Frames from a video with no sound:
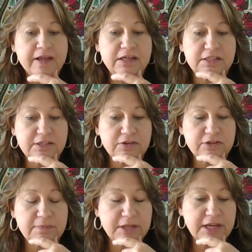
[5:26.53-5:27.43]
Consider
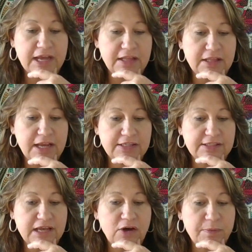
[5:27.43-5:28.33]
them like guidelines
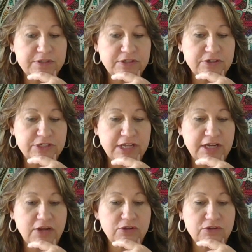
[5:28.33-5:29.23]
that help us
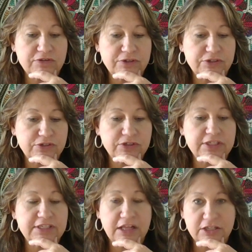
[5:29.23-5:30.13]
understand how universal
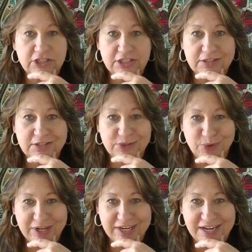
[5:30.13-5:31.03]
intelligence is
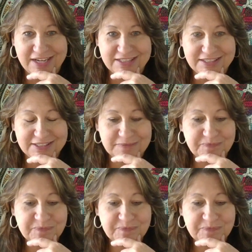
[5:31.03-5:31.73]
organized.